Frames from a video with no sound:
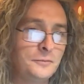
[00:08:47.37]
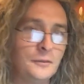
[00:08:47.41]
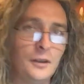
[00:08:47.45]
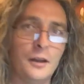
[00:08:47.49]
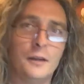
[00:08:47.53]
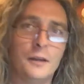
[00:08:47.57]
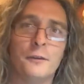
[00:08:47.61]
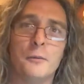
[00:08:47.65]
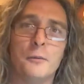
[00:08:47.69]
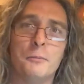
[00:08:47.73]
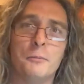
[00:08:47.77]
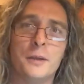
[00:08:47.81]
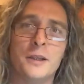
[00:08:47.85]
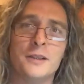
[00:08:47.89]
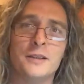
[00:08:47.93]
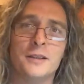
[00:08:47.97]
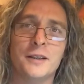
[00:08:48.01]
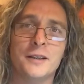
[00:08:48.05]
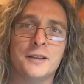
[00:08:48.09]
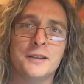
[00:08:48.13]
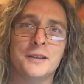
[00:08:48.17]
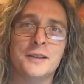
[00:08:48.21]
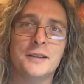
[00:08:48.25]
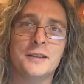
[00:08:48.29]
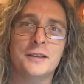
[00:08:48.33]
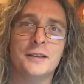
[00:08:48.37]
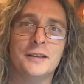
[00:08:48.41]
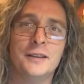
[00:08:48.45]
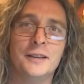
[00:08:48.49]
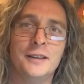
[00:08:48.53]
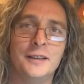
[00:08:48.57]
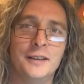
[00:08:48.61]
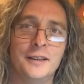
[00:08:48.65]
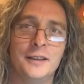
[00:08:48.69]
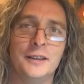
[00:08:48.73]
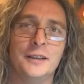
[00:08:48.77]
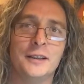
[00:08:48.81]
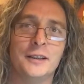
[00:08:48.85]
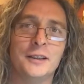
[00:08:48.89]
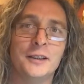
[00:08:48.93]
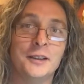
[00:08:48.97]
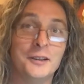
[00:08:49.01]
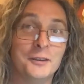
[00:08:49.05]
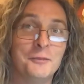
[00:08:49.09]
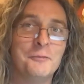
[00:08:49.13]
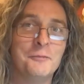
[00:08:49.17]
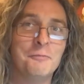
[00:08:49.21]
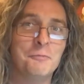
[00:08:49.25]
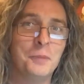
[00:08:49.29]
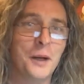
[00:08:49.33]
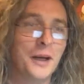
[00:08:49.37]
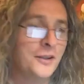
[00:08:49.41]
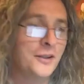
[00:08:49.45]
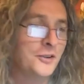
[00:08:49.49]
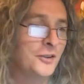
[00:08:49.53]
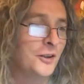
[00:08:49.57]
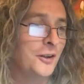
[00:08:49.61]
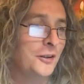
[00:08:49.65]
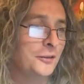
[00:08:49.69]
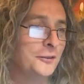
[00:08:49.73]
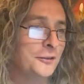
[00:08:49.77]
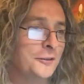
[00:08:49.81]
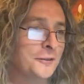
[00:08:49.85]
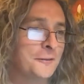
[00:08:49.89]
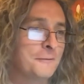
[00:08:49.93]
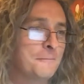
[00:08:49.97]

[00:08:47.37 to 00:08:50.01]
for business pays off.